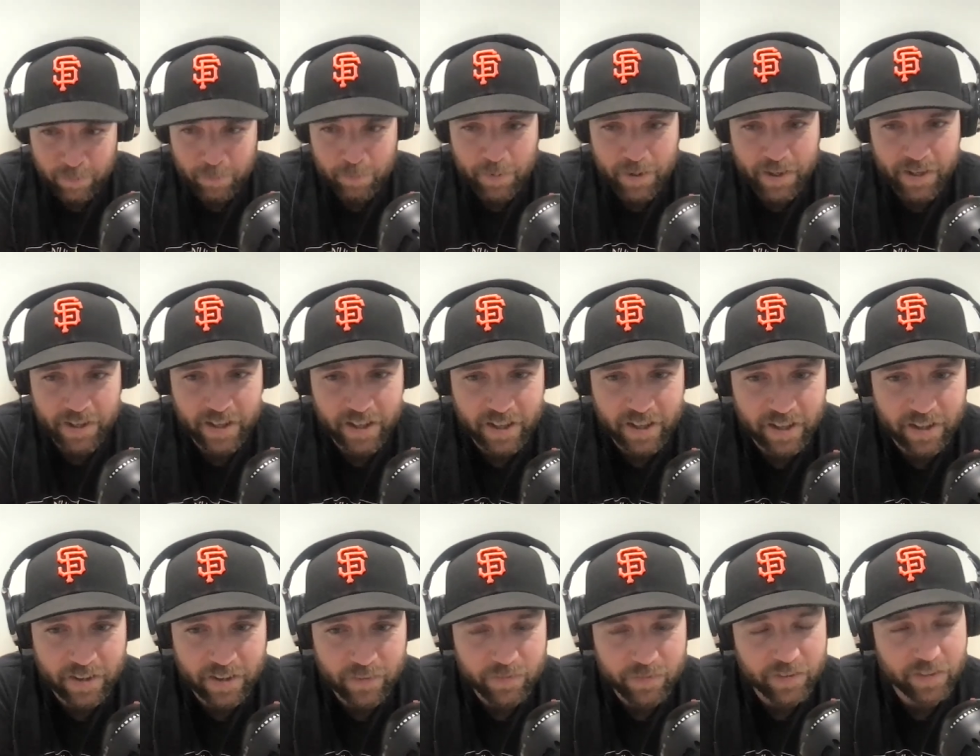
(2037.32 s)
But
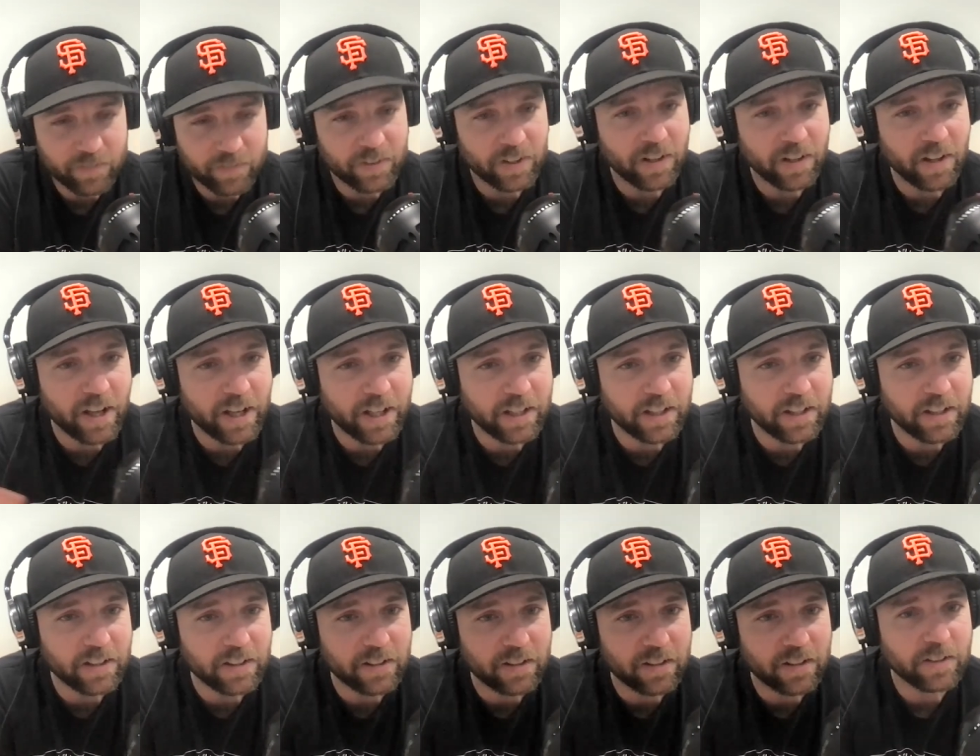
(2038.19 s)
uh, if you like
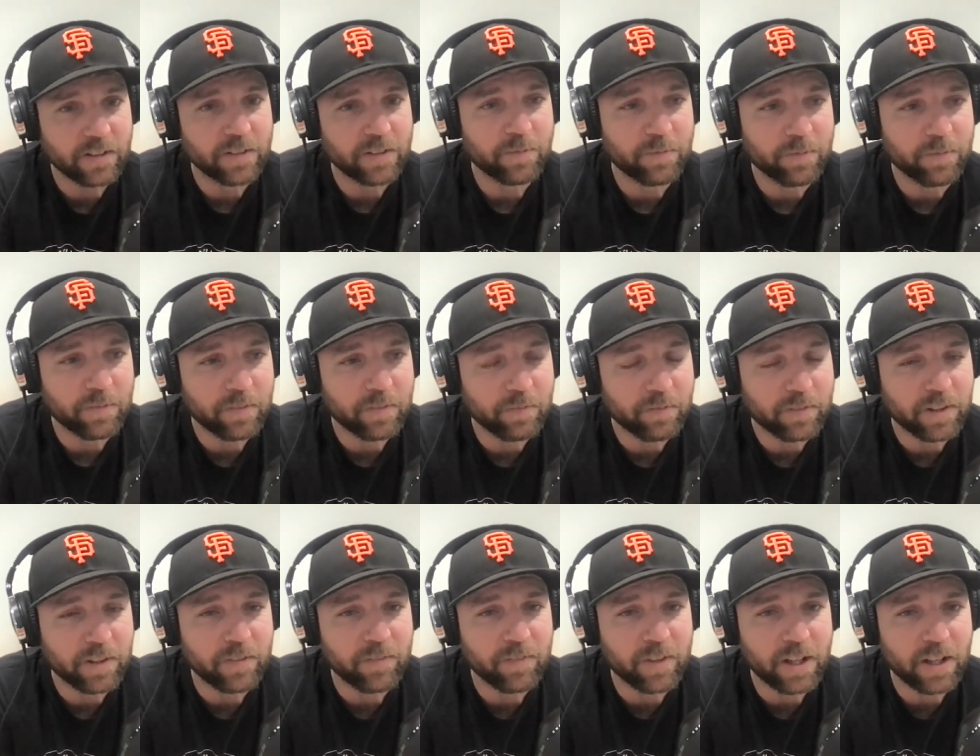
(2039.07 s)
it,
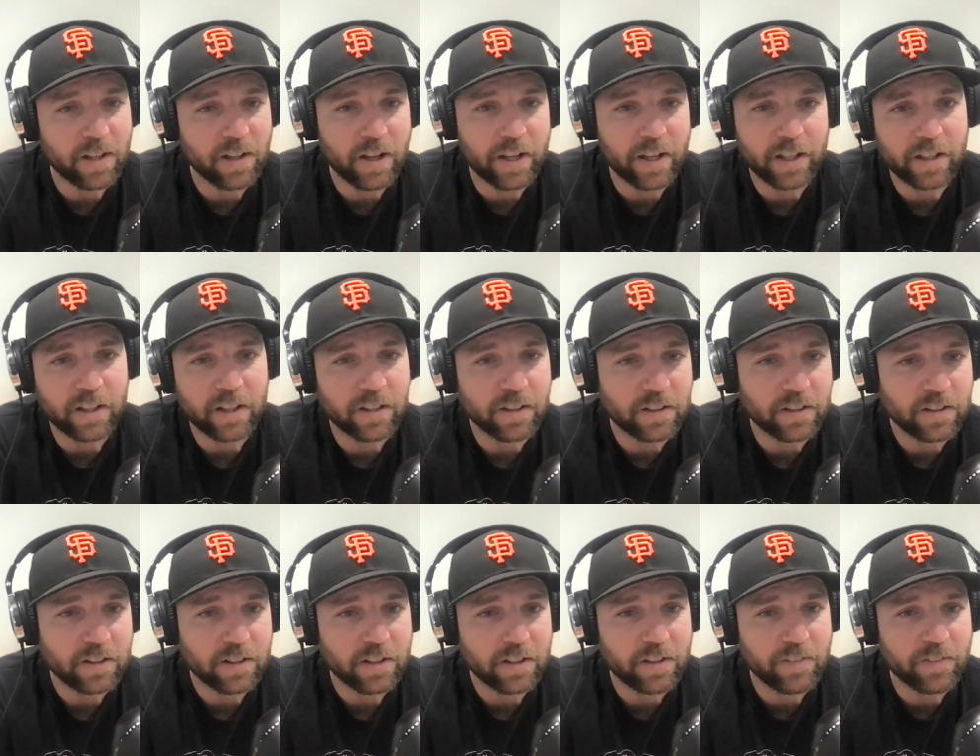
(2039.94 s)
give me a like
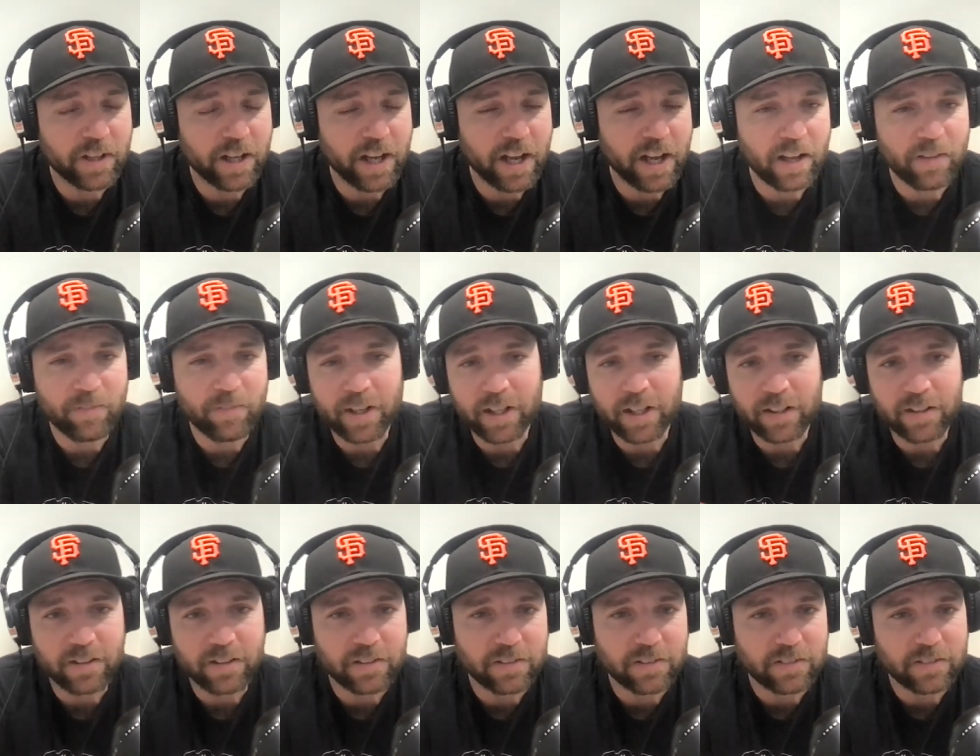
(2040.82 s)
leave a comment.
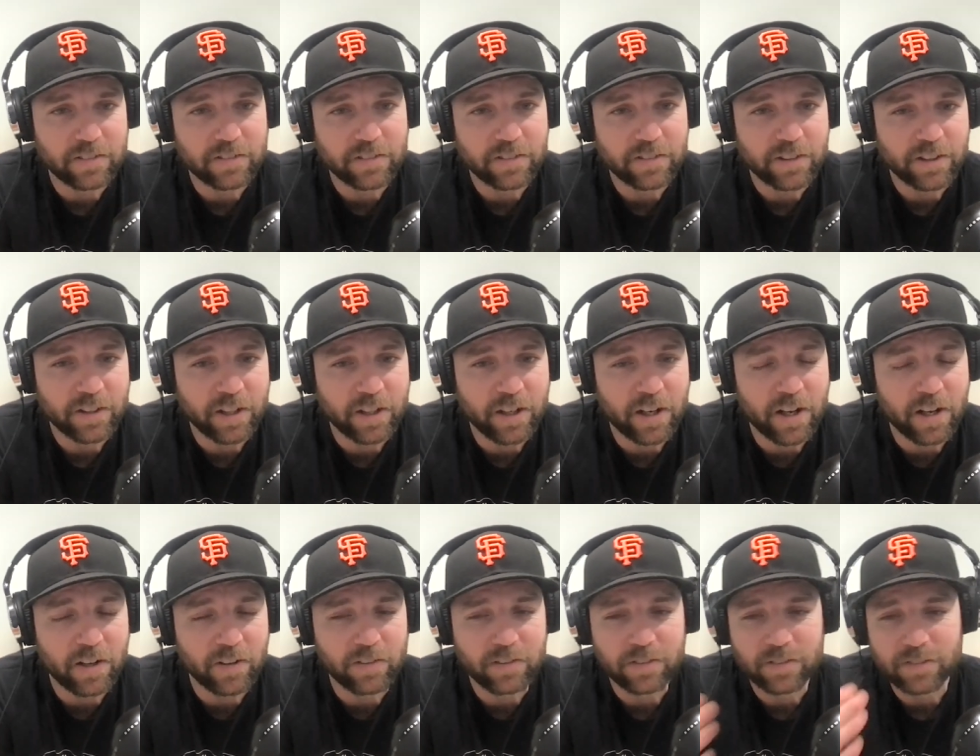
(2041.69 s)
You
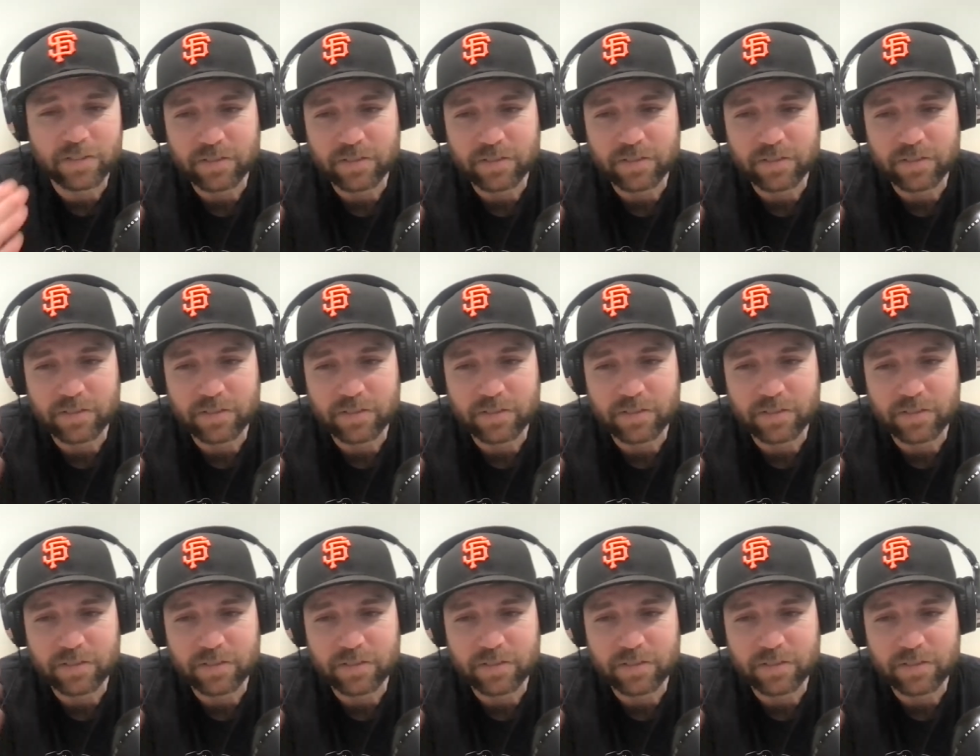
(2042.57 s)
know,